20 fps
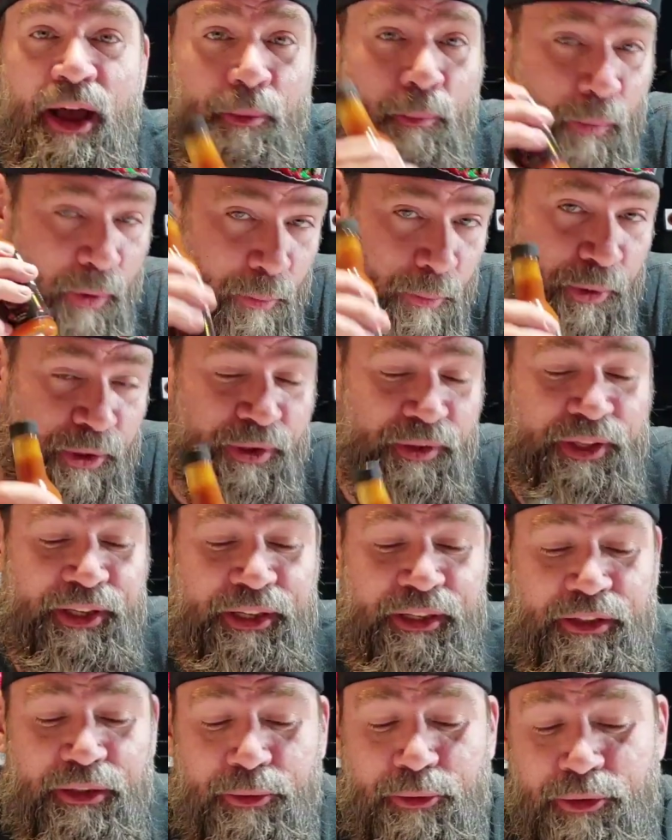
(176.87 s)
I will put a
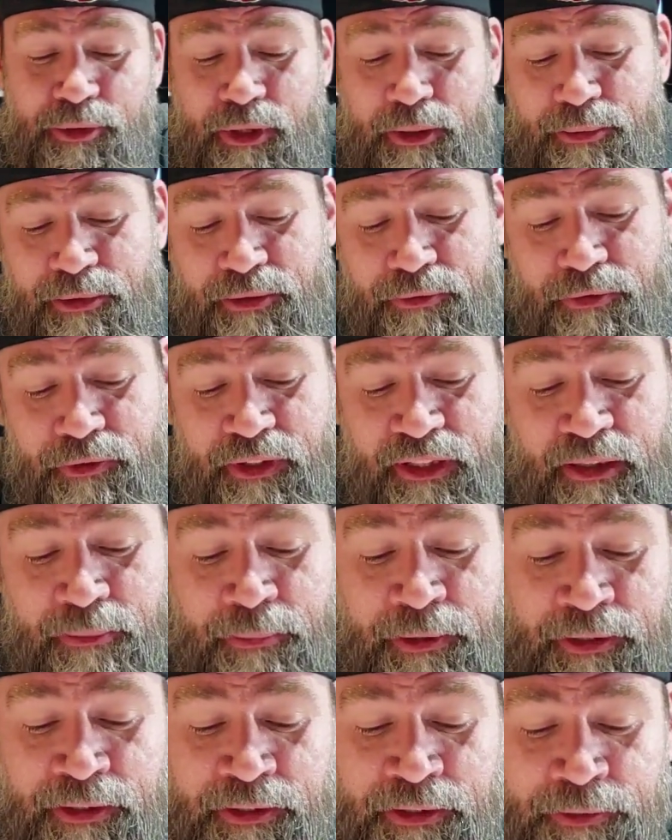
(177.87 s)
link in the description for them